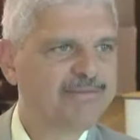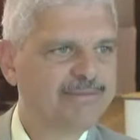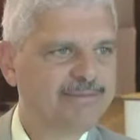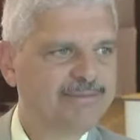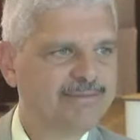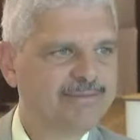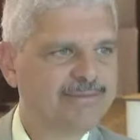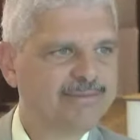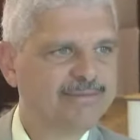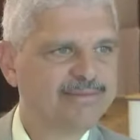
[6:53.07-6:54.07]
Do you have any
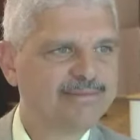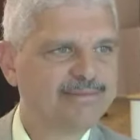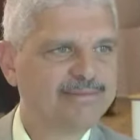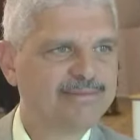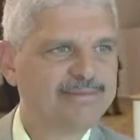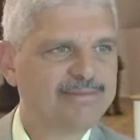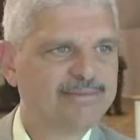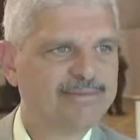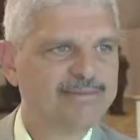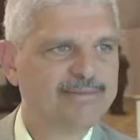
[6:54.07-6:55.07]
plans at the
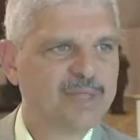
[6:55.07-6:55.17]
moment?